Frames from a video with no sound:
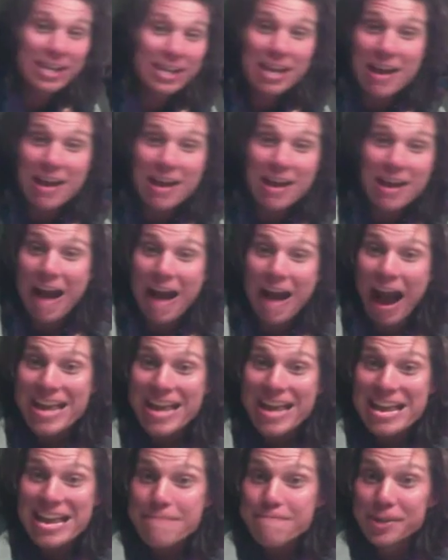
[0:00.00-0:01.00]
I
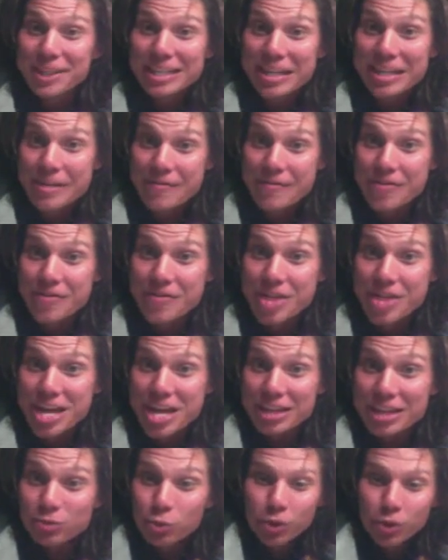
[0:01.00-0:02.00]
can't believe this. What
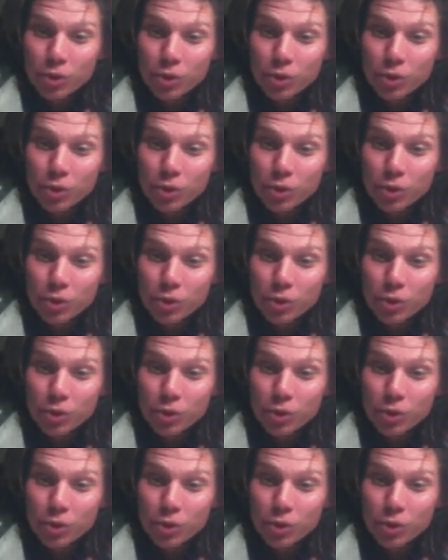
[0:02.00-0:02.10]
are you